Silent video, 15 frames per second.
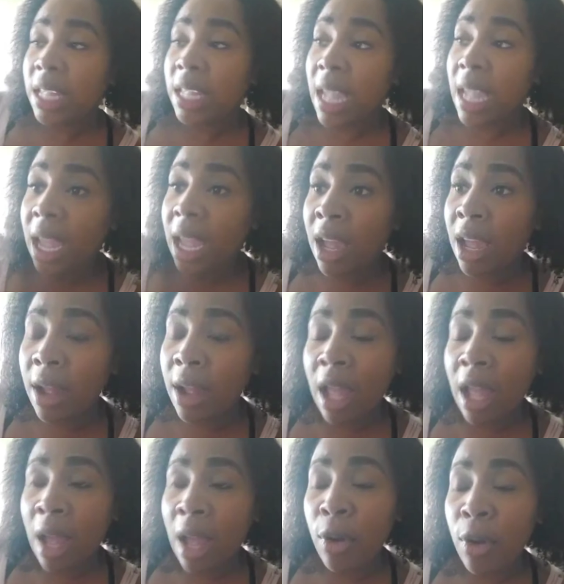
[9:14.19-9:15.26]

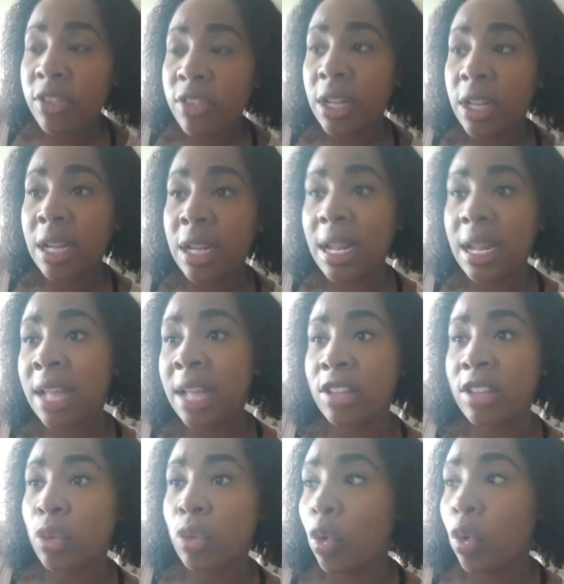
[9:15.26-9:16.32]
Yeah, President
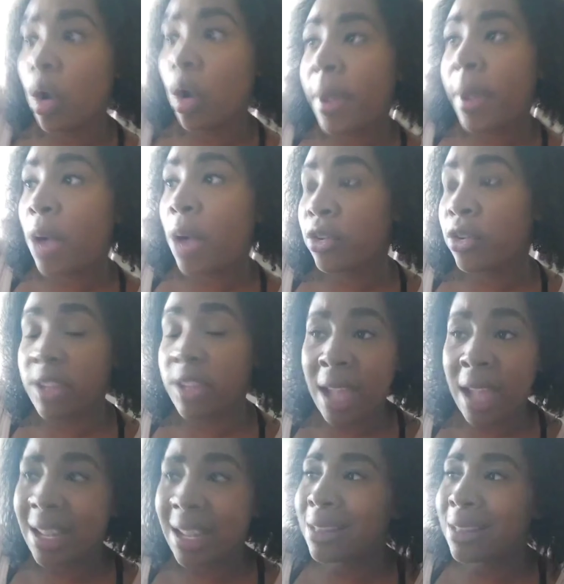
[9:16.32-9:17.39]
enacted the War Powers
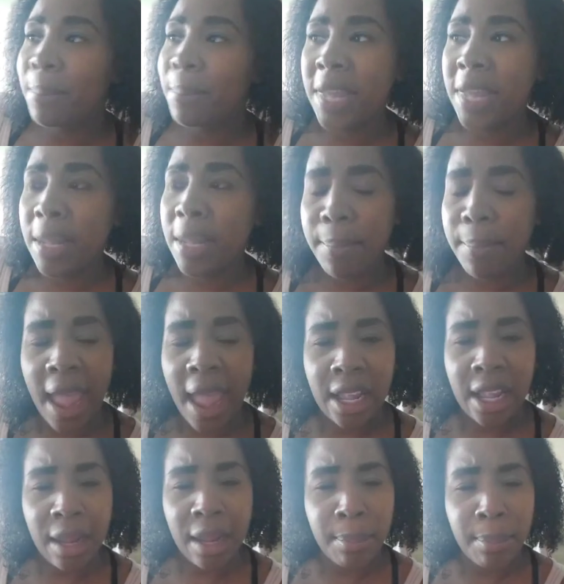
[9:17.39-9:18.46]
Act at the meat
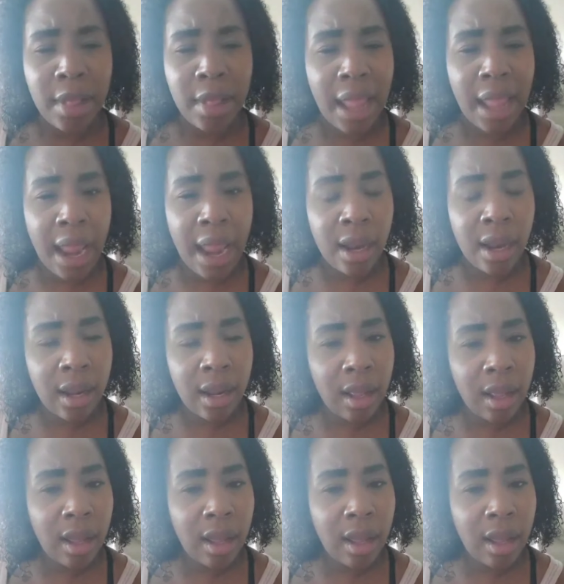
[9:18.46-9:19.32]
packing plant.